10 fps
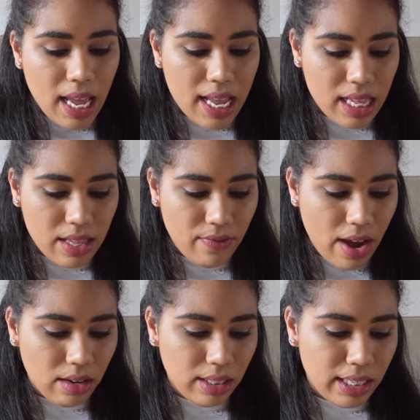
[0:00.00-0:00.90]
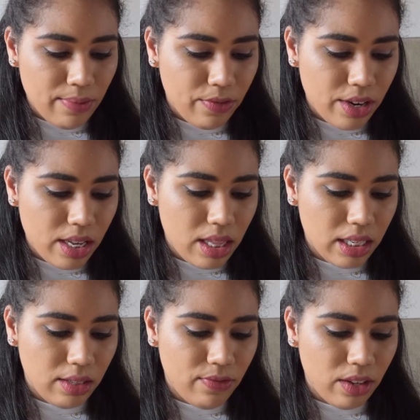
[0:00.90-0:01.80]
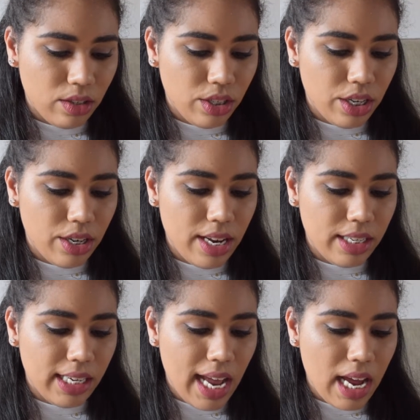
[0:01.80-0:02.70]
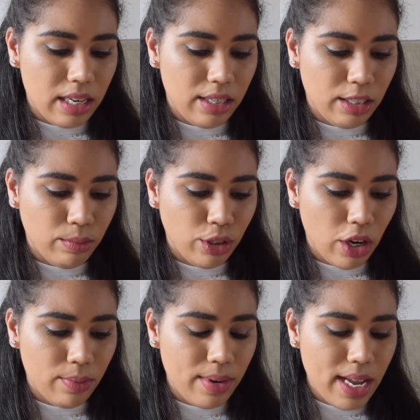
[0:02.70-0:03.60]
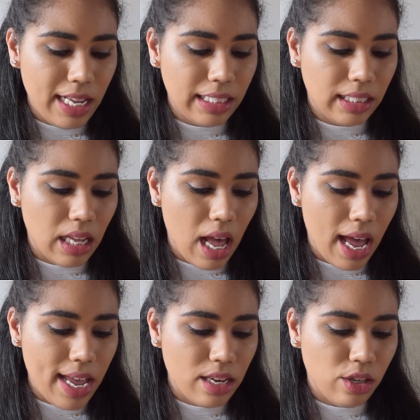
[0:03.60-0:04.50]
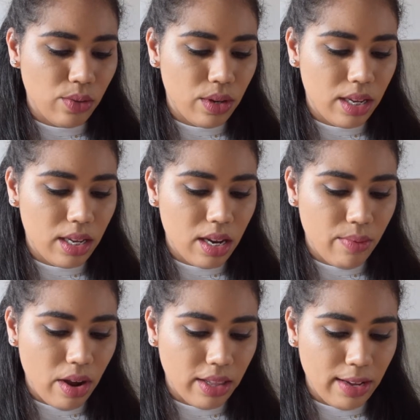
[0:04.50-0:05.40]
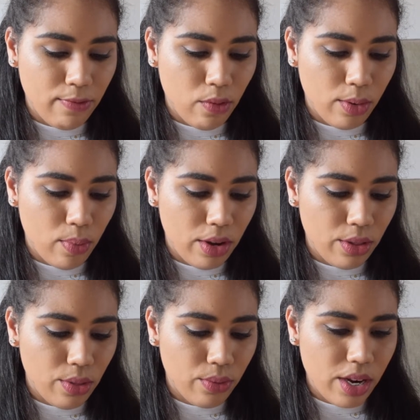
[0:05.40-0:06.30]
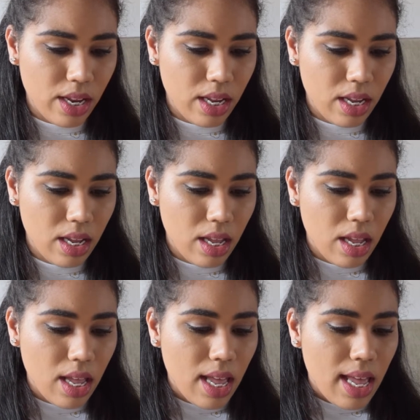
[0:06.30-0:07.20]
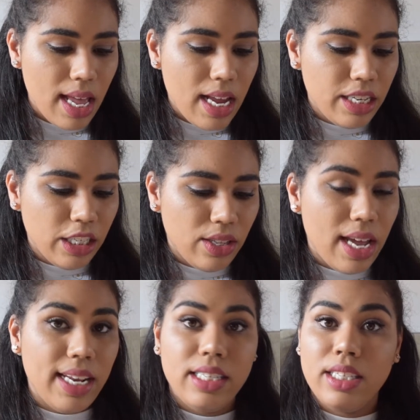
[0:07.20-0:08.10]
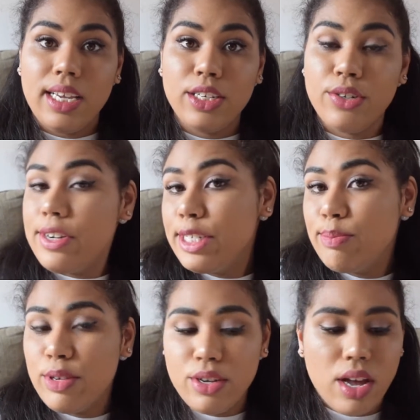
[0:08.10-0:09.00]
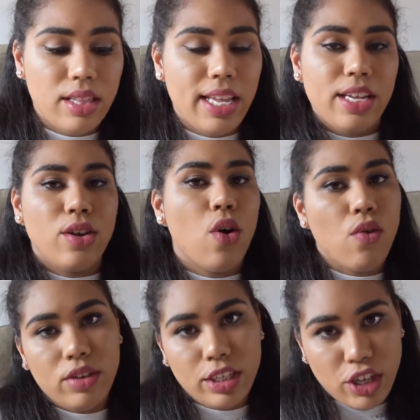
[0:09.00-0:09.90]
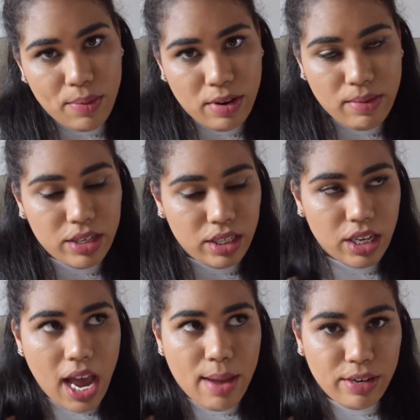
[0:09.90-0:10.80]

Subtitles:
And then the final step for this filter is to add some sharpness. I do it around 4.3, just so that it's crisp but not overly sharpened, which I